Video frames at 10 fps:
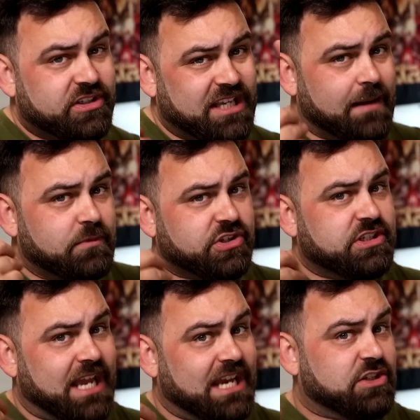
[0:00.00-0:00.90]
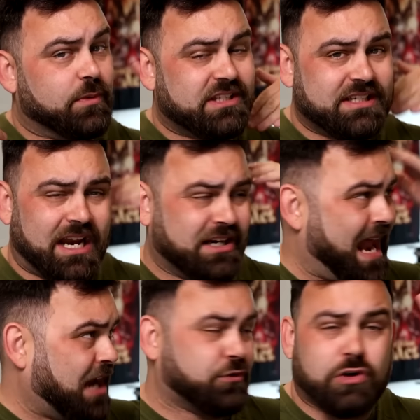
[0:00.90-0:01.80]
the game doesn't get to its nat
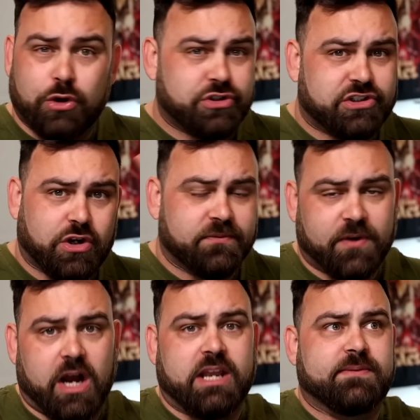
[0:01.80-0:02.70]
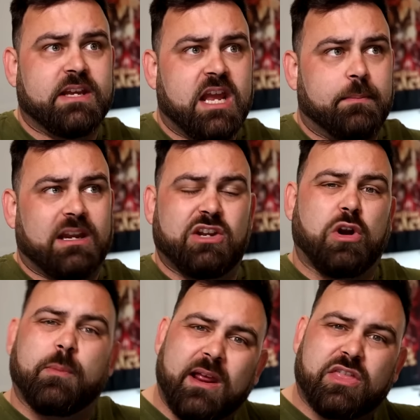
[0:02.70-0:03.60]
natural conclusion at turn five, meaning you
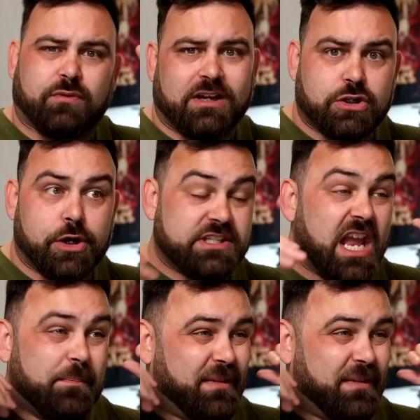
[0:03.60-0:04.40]
only play three turns.